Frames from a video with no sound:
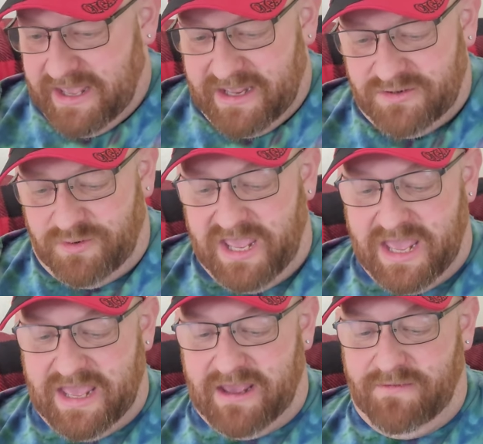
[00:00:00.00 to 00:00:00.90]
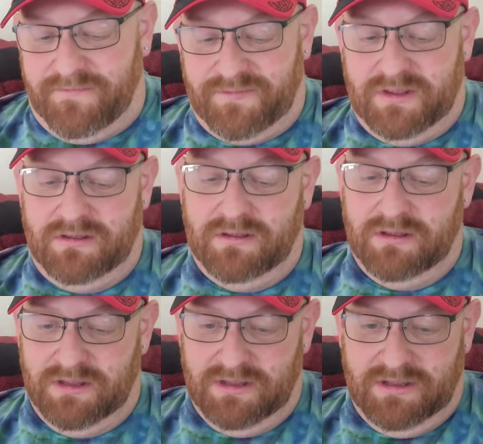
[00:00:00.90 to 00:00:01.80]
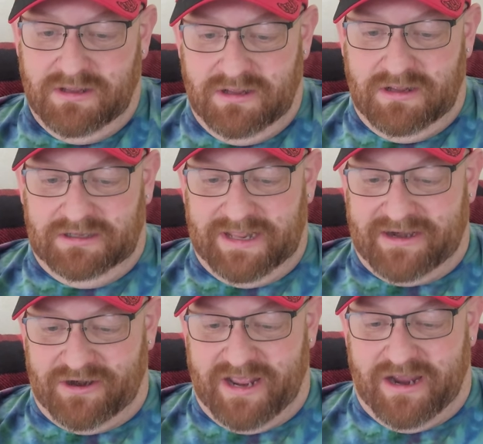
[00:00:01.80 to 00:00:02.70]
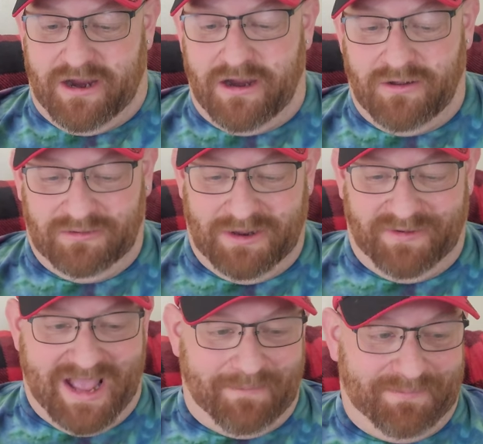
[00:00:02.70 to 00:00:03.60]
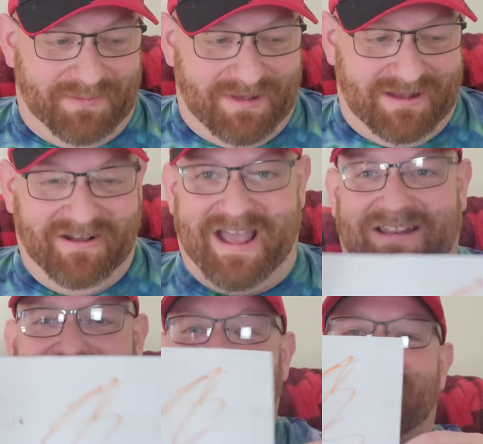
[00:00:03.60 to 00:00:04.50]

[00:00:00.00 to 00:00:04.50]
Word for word: and we have a letter here. Hold on, we got. Okay, look at